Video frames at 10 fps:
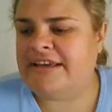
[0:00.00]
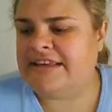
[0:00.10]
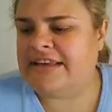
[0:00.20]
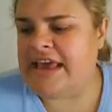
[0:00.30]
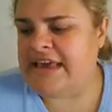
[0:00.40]

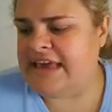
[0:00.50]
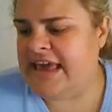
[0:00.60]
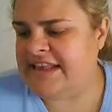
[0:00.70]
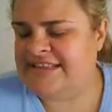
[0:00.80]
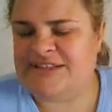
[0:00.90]

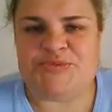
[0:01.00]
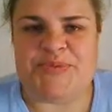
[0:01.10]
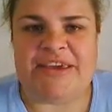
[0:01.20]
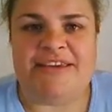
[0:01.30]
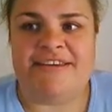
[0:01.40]
it gets to
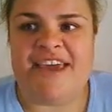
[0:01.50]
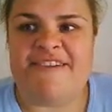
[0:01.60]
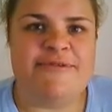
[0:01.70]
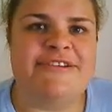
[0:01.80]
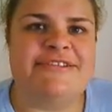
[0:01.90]
be,
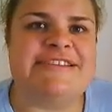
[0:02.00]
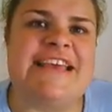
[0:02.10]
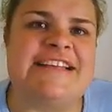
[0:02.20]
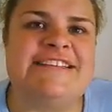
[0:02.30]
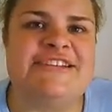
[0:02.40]
everyone else
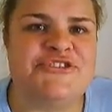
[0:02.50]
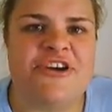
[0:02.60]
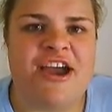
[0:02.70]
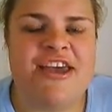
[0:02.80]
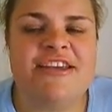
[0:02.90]
gets to
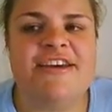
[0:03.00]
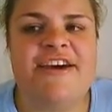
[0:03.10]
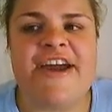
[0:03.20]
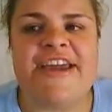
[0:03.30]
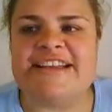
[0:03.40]
try it.
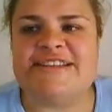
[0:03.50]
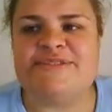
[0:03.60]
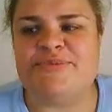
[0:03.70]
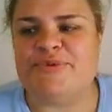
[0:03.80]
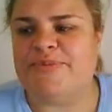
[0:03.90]
I get
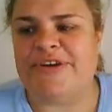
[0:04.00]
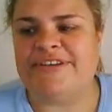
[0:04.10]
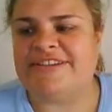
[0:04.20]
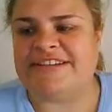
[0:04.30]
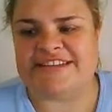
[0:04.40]
to
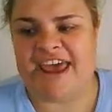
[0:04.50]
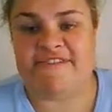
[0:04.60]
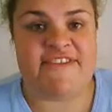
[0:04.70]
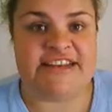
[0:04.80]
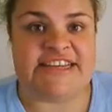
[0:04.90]
promote just
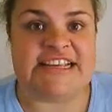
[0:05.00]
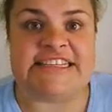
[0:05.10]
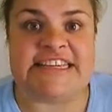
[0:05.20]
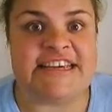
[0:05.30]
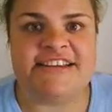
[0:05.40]
how
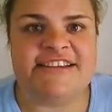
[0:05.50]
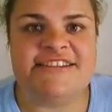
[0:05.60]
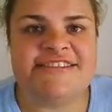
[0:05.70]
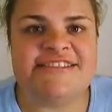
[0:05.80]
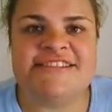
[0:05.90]
fantastic it
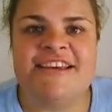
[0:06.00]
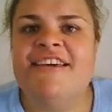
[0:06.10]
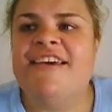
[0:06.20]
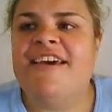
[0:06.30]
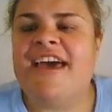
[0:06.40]
is.
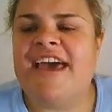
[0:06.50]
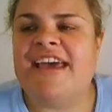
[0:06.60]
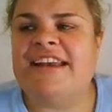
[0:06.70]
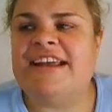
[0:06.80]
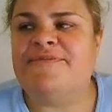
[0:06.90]

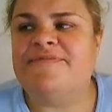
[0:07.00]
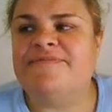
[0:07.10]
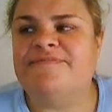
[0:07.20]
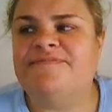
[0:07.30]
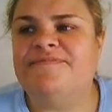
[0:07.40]
And